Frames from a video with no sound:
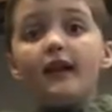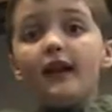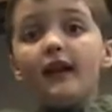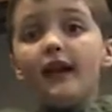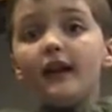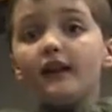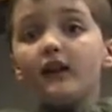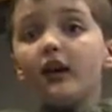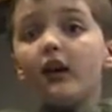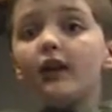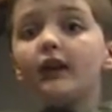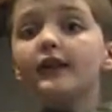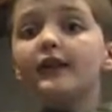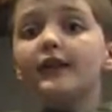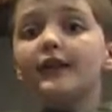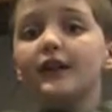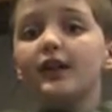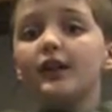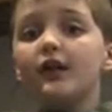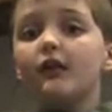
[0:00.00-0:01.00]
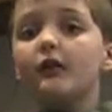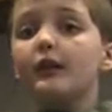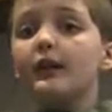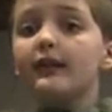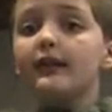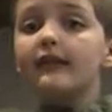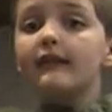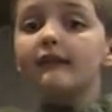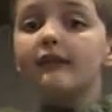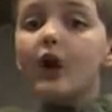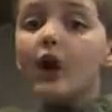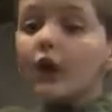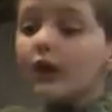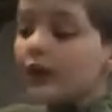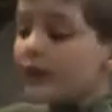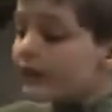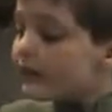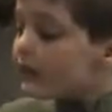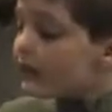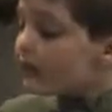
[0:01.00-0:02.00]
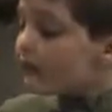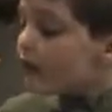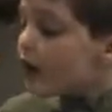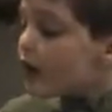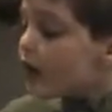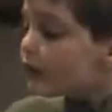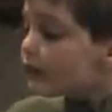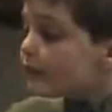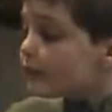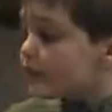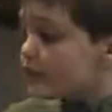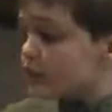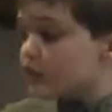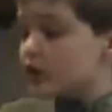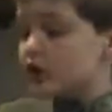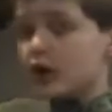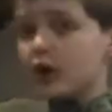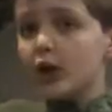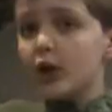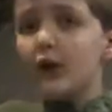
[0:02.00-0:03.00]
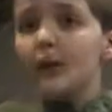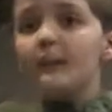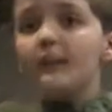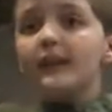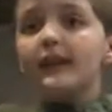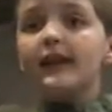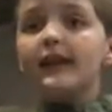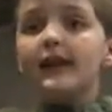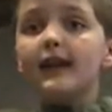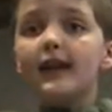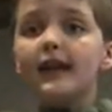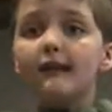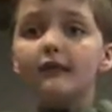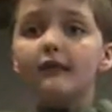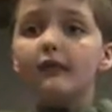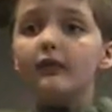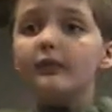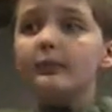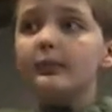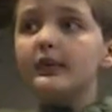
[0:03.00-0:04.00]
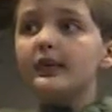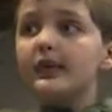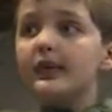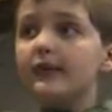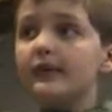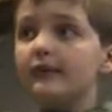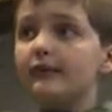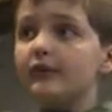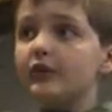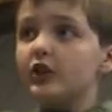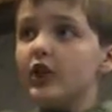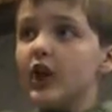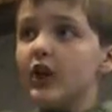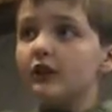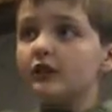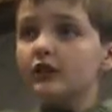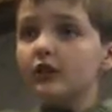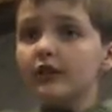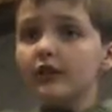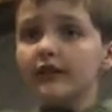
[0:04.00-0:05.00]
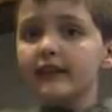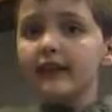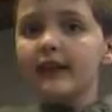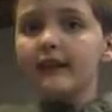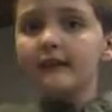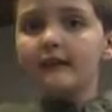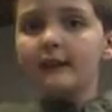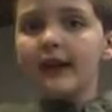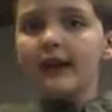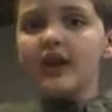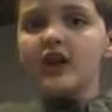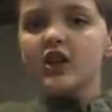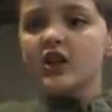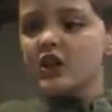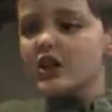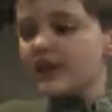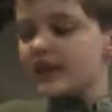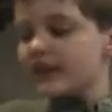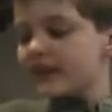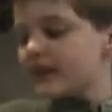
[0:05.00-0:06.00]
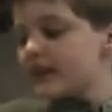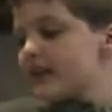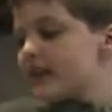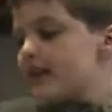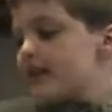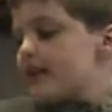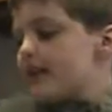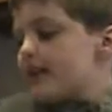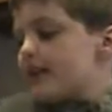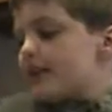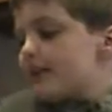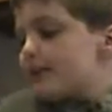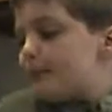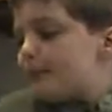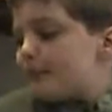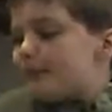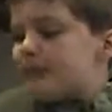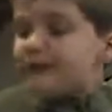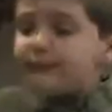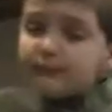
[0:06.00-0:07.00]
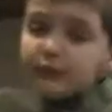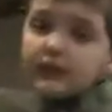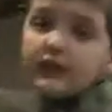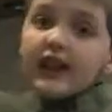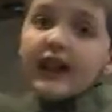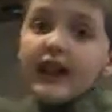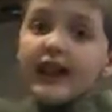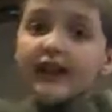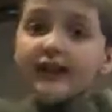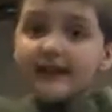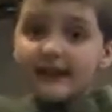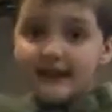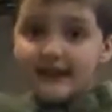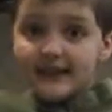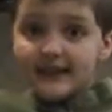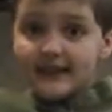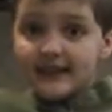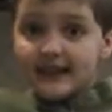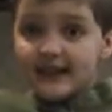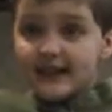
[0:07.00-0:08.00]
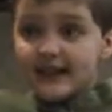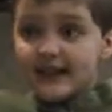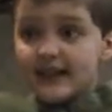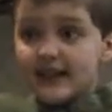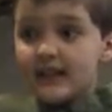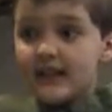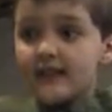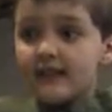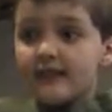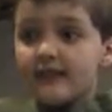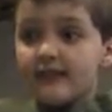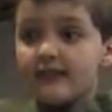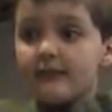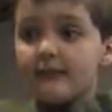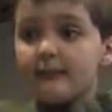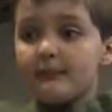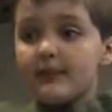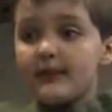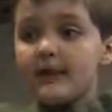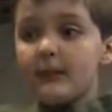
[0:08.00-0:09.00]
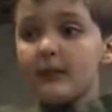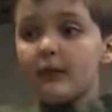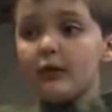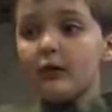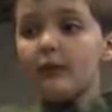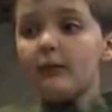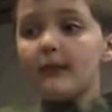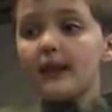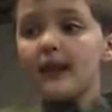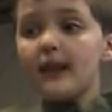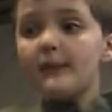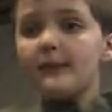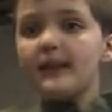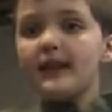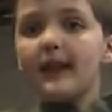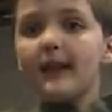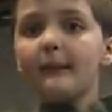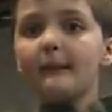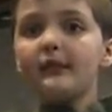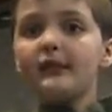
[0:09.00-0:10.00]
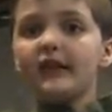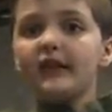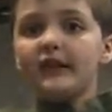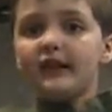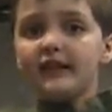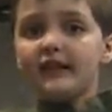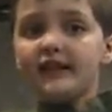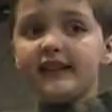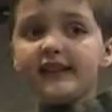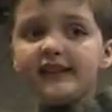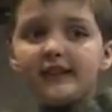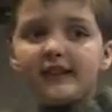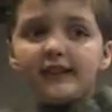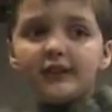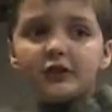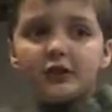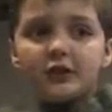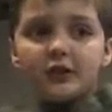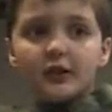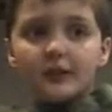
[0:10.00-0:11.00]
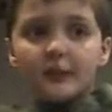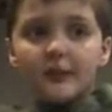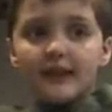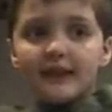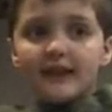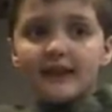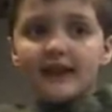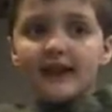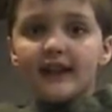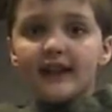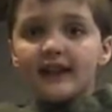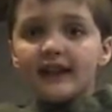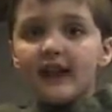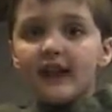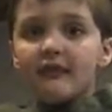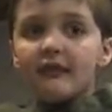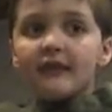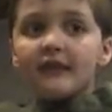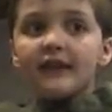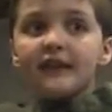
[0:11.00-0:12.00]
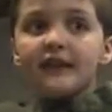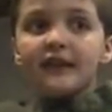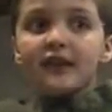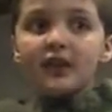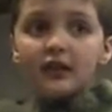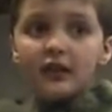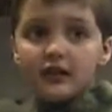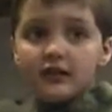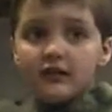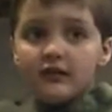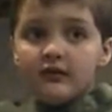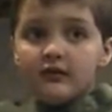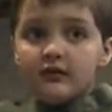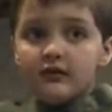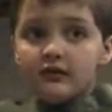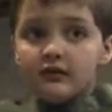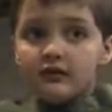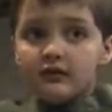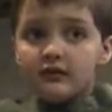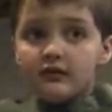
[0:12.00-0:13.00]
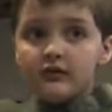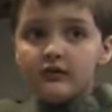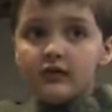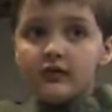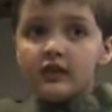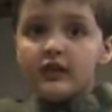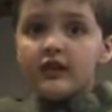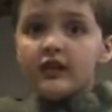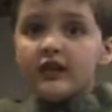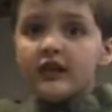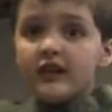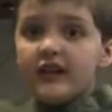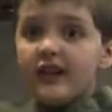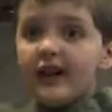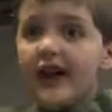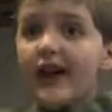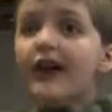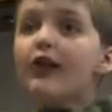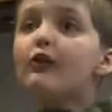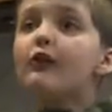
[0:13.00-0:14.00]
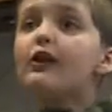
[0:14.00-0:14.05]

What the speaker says: And also, in the far future, if doctors give patients plant DNA, people may be able to eat just by standing out in the sun. Now